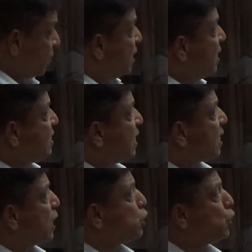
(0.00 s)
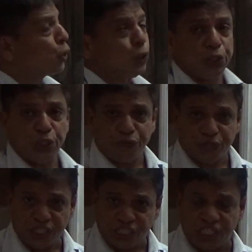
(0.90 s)
integral 0 to
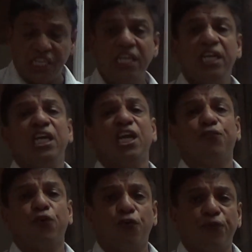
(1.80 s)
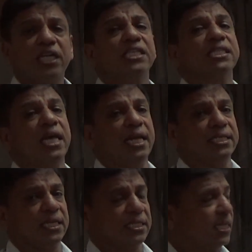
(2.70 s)
infinity f of x sine
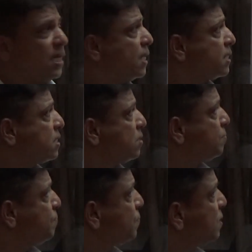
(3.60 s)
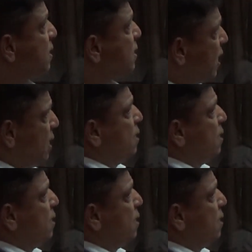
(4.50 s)
sx dx. Then